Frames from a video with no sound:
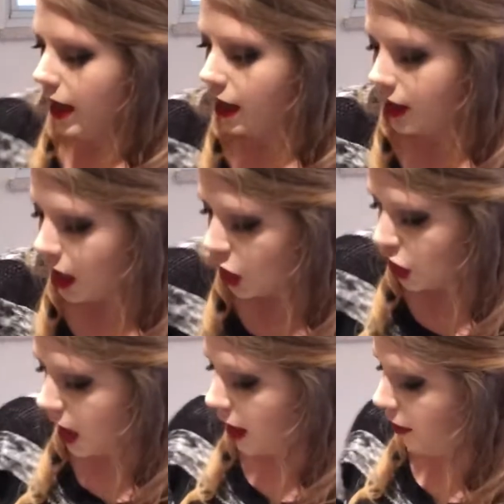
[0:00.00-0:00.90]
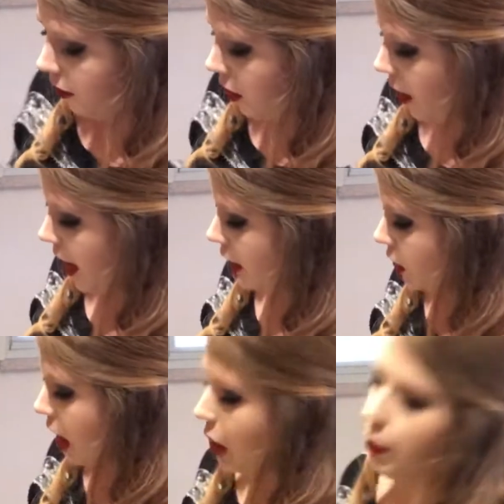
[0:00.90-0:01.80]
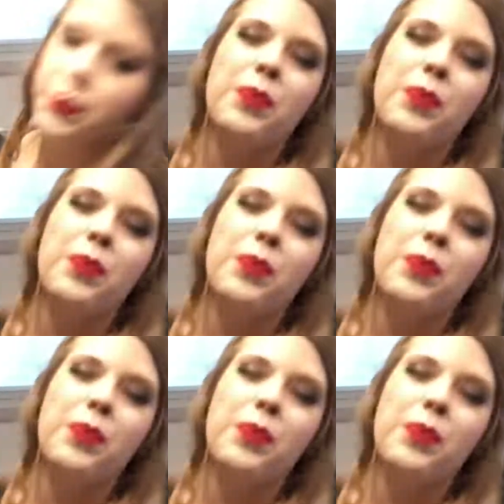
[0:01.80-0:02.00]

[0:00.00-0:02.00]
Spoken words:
it tough. Okay, so